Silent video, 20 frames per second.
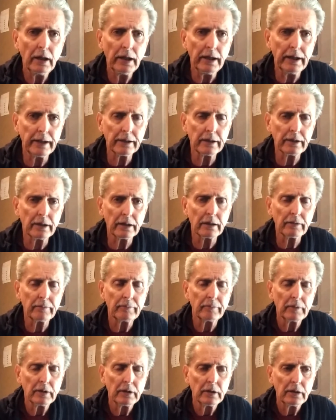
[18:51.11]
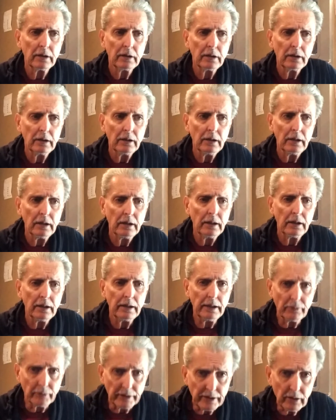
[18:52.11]
And uh,
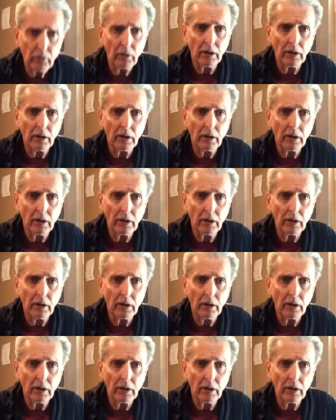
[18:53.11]
anyway,